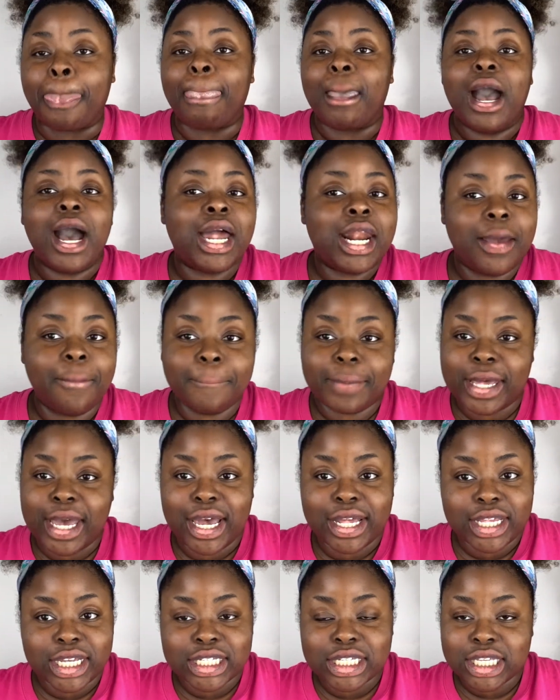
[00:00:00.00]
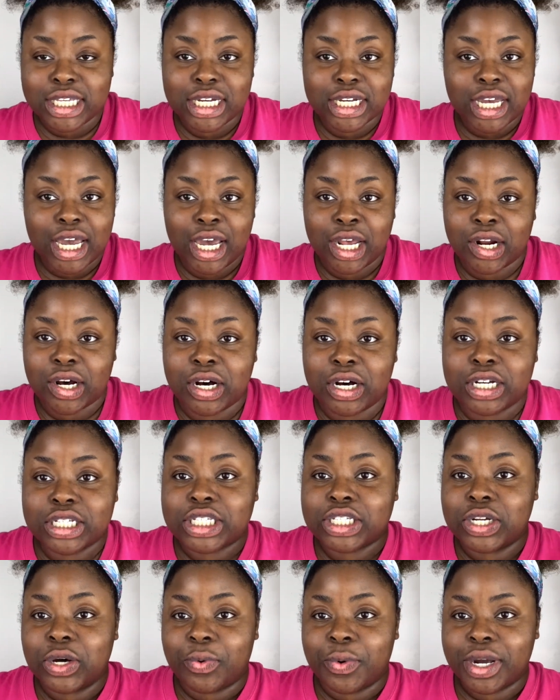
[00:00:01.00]
I didn't plan this look at all,
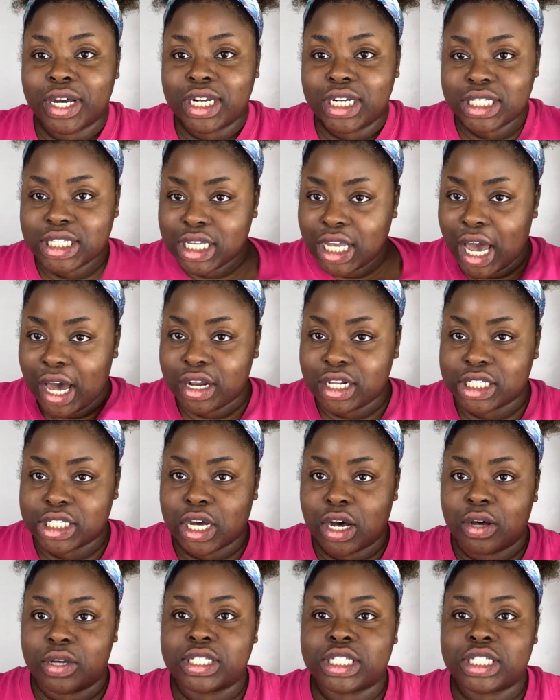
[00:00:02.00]
so we're gonna see how this goes.